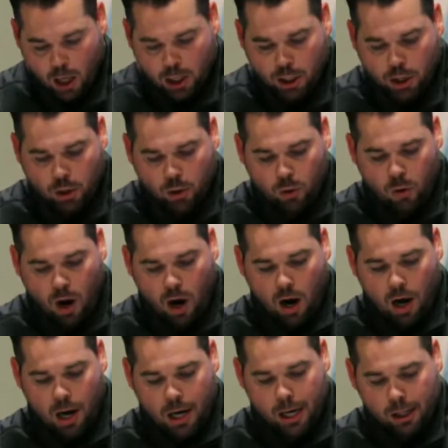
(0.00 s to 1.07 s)
you
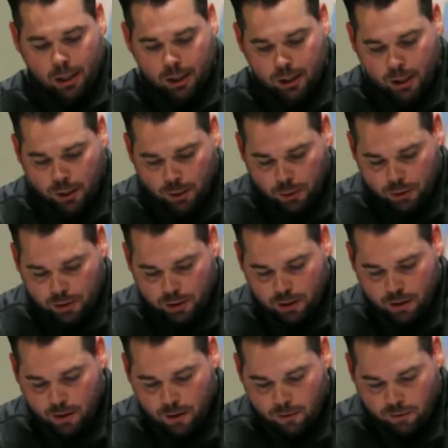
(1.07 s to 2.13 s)
are
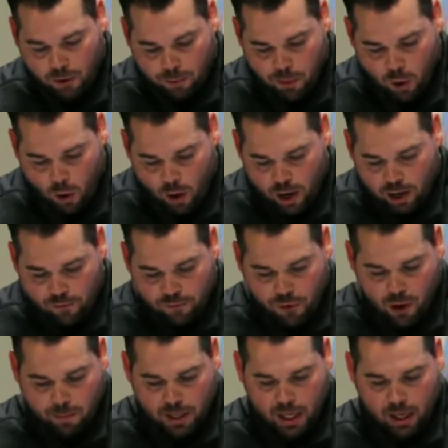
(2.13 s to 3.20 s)
loosed from your
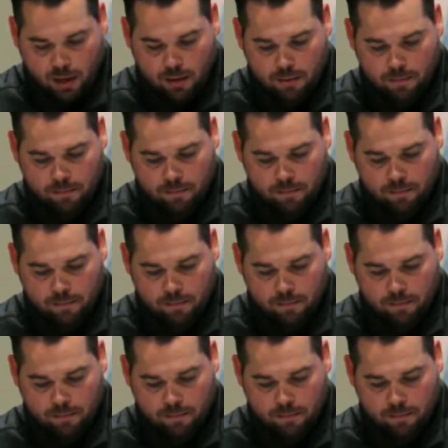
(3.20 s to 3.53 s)
infirmity.